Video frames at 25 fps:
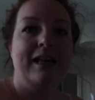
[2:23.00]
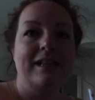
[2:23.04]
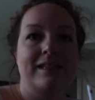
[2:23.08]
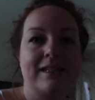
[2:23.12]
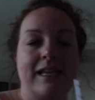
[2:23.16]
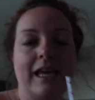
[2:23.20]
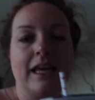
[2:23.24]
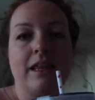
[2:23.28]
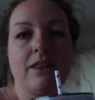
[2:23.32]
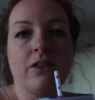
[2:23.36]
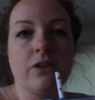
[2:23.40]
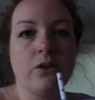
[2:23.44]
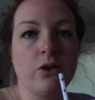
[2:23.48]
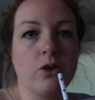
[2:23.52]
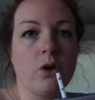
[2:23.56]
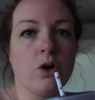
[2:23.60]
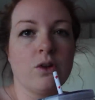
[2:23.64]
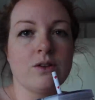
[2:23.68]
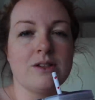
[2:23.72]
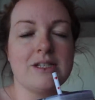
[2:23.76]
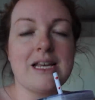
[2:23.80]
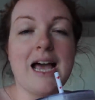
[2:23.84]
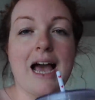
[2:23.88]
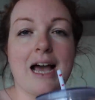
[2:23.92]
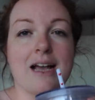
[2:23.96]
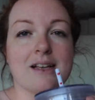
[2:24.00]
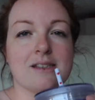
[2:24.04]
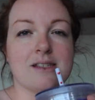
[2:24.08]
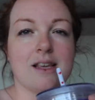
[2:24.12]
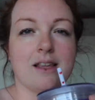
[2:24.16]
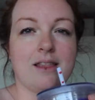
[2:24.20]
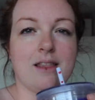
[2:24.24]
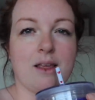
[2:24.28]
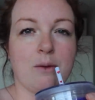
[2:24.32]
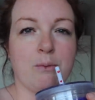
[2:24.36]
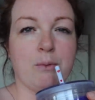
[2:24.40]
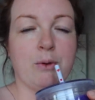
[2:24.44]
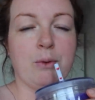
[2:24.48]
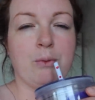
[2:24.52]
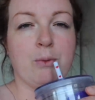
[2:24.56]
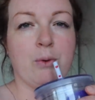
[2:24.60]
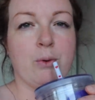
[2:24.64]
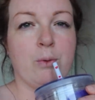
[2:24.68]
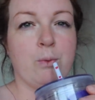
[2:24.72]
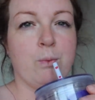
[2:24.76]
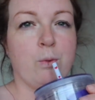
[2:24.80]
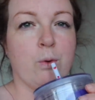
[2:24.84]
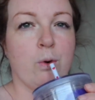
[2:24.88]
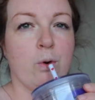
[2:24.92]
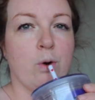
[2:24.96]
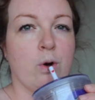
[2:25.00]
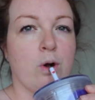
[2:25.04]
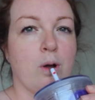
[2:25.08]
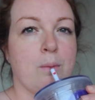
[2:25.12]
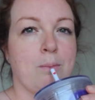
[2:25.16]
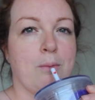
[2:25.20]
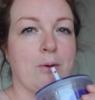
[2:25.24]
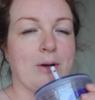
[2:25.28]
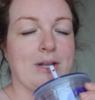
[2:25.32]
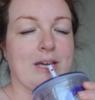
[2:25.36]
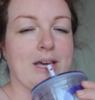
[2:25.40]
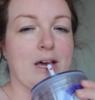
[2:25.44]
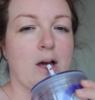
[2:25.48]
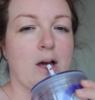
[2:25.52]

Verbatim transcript: teeth and contacts and then we will walk Bonnie